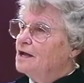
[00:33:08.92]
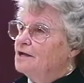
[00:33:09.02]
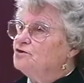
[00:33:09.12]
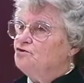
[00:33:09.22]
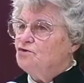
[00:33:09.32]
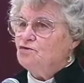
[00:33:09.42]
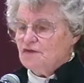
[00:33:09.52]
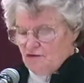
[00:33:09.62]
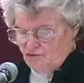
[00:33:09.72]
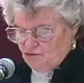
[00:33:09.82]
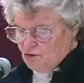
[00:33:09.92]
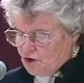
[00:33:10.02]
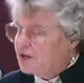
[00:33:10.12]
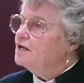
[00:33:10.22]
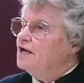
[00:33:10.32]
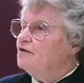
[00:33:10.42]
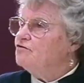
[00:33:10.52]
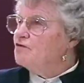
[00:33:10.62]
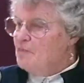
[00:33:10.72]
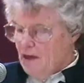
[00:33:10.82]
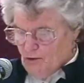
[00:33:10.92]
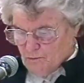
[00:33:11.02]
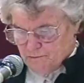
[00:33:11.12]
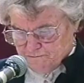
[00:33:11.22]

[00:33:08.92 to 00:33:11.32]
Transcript: And to do this, you're going to need some help.